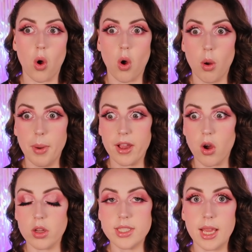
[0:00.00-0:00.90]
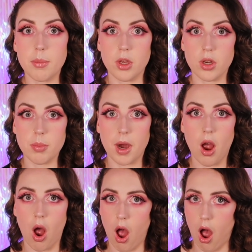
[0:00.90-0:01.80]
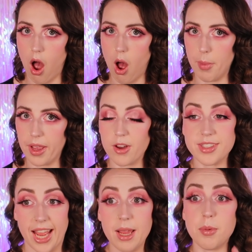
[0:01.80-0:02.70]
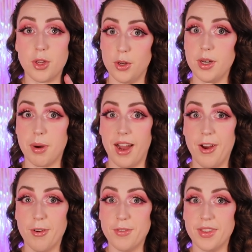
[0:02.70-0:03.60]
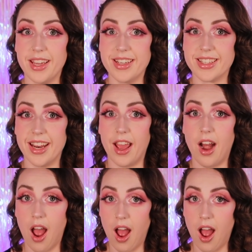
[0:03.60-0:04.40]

oh my god, take PewDiePie- oh my god, take PewDiePie off of the internet